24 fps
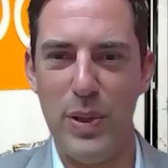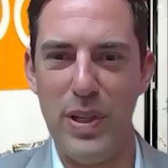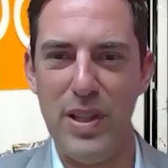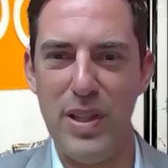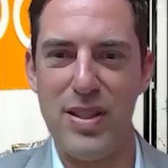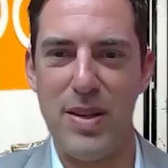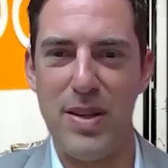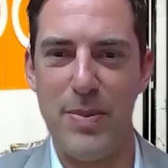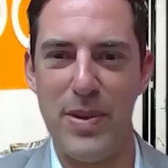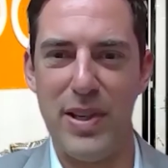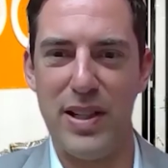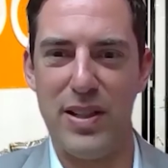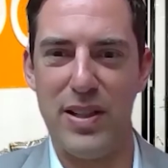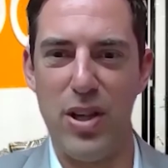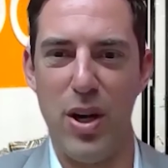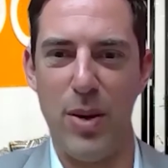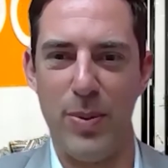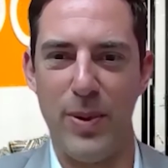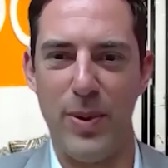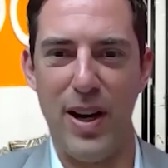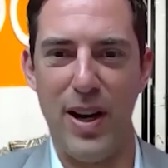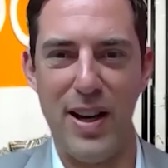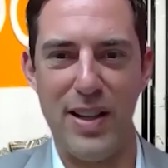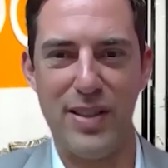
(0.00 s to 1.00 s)
are some of your
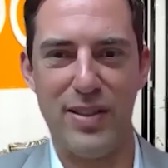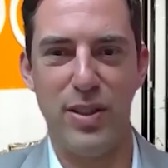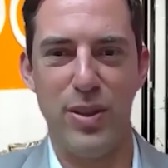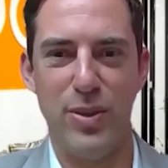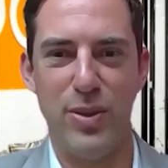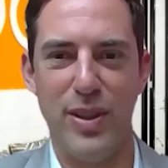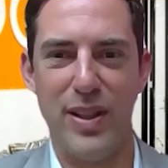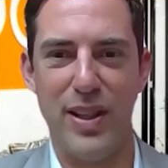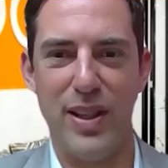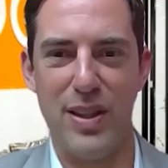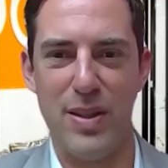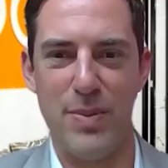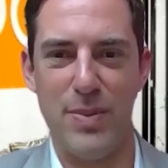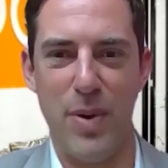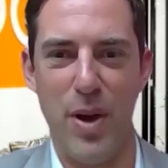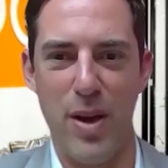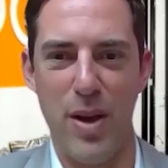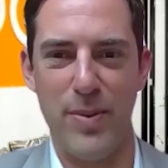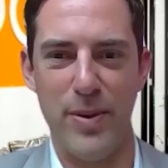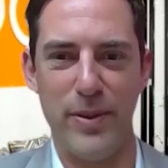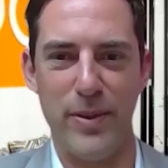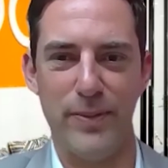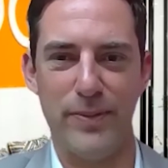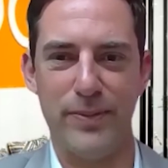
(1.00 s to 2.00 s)
top guys doing at the
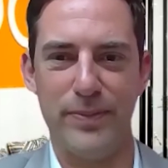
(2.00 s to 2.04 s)
moment?